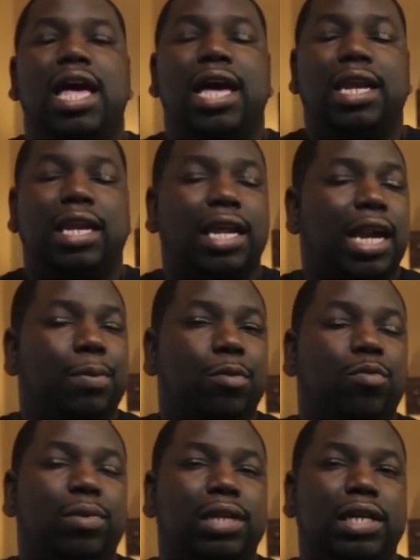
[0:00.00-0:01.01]
And a lot of
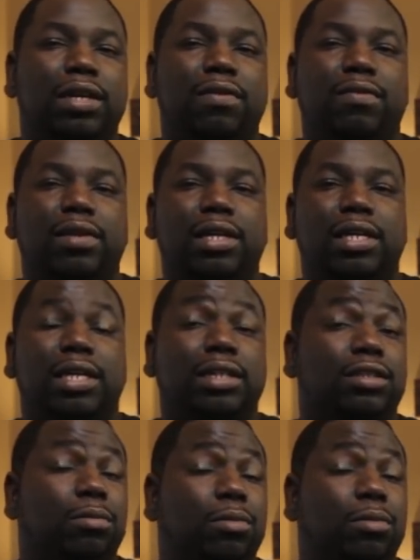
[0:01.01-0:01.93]
people believe that it's